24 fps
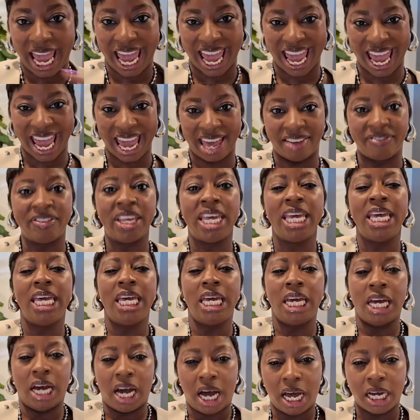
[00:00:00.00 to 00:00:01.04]
have
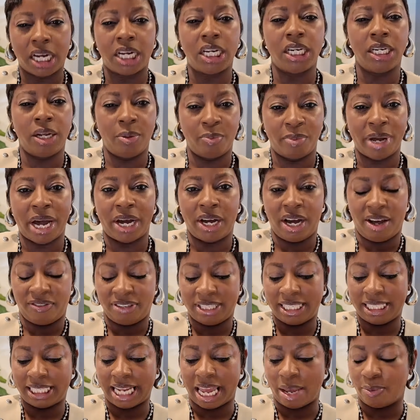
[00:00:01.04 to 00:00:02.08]
a good amount of
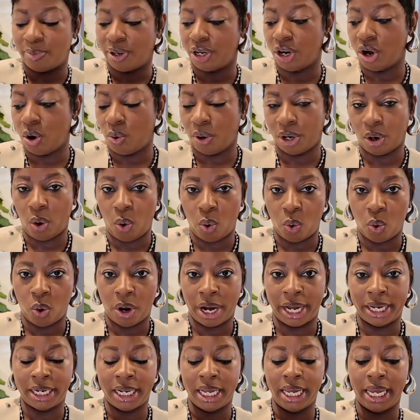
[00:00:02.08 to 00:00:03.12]
statement going
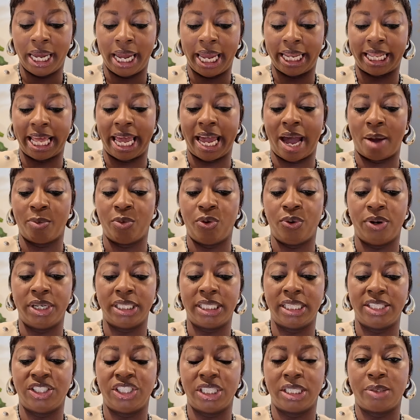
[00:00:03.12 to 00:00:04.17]
on, that I'm going
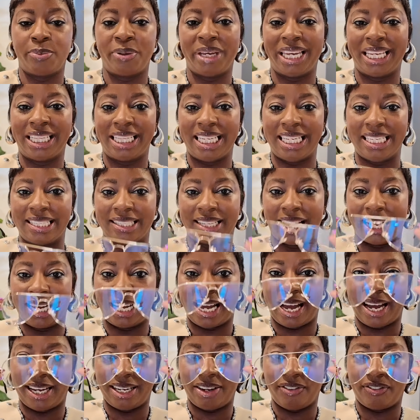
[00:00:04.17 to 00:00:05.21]
to just pick these like
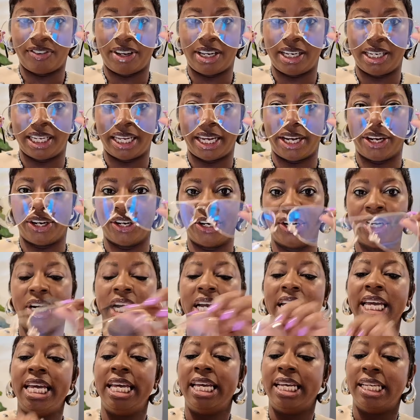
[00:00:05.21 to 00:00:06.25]
kind of clear
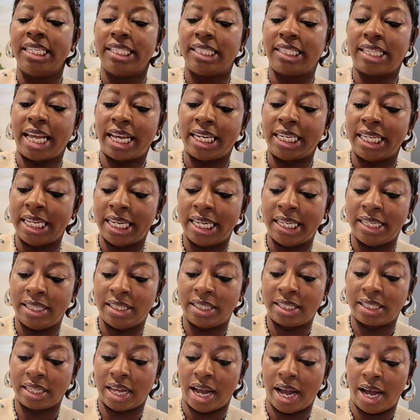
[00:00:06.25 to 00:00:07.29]

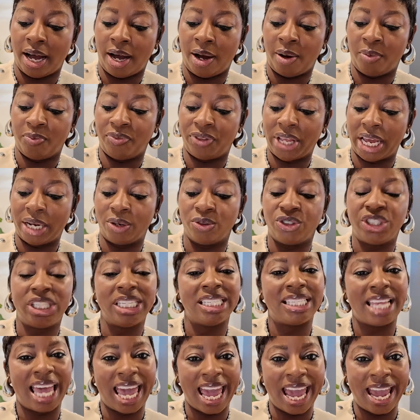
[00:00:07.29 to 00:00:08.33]
sunnies that'll
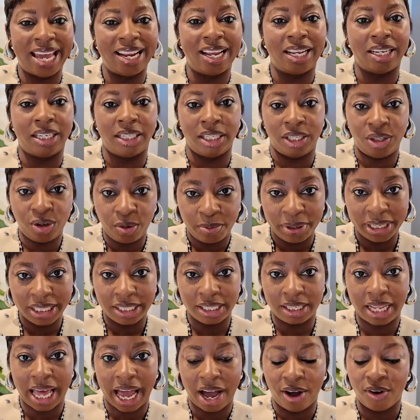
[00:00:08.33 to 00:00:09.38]
just add a little bit
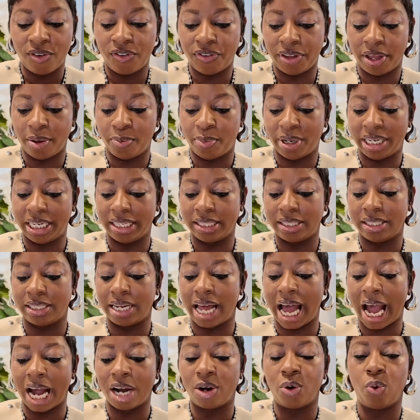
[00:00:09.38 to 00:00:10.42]
to the outfit, but it's
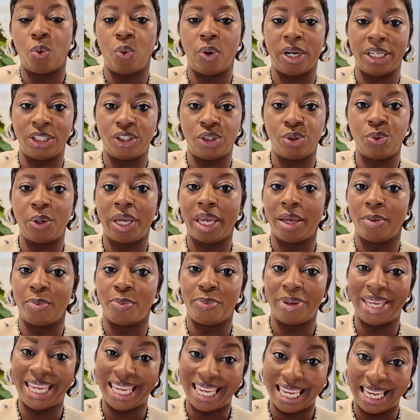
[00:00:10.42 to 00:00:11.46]
not going to
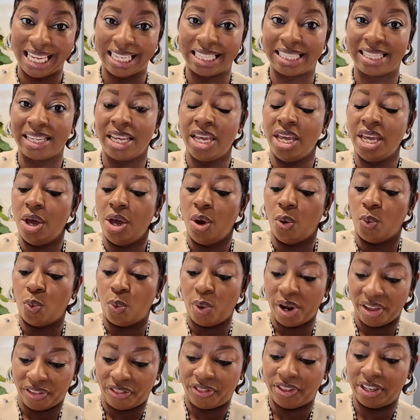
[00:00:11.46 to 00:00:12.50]
compete
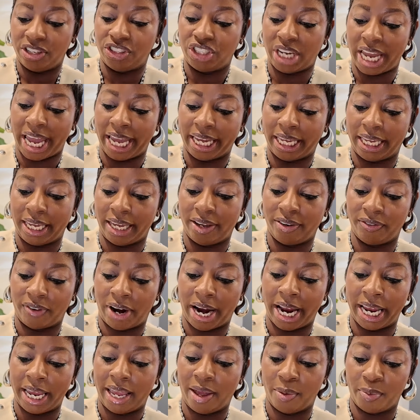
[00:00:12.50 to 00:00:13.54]
with the jacket,
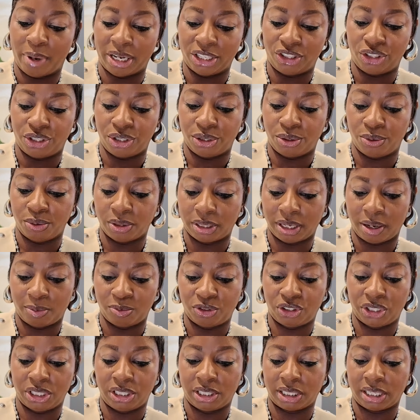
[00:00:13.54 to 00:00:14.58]
right? And my shoes. I'm
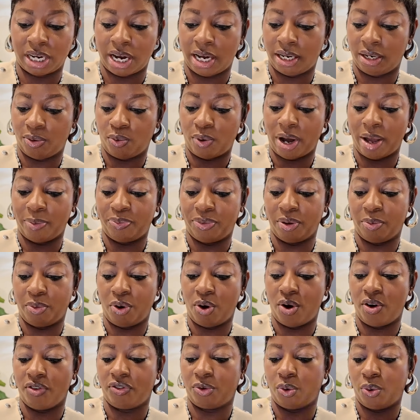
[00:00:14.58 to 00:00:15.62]
just trying to wipe them
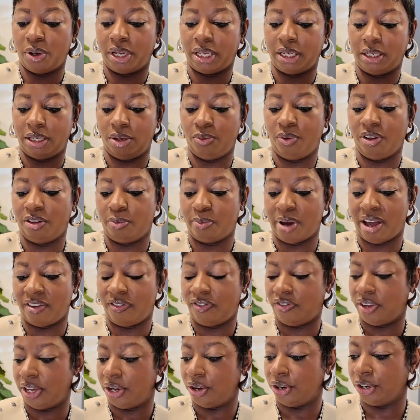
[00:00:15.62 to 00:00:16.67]
off quickly with my
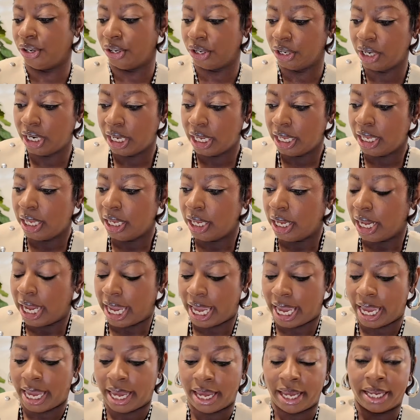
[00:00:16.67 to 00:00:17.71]
finger,
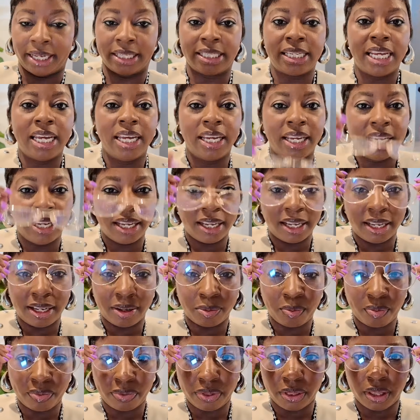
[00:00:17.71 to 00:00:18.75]
and
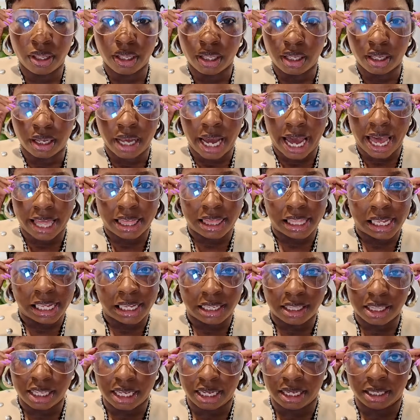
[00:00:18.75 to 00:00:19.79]
I
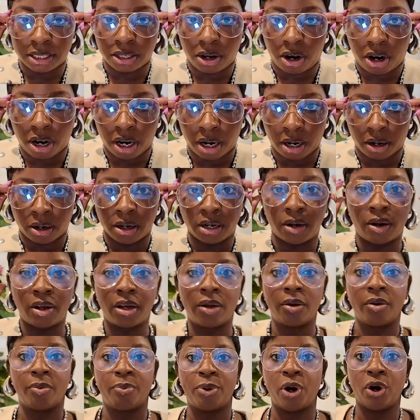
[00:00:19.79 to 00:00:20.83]
think these are
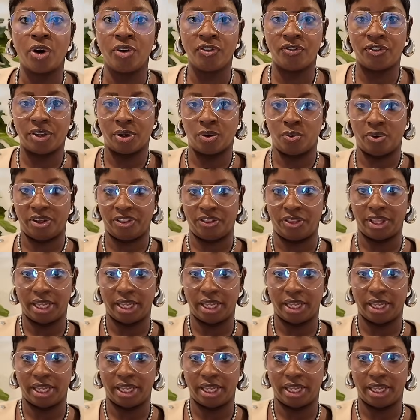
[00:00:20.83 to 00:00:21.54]
perfect with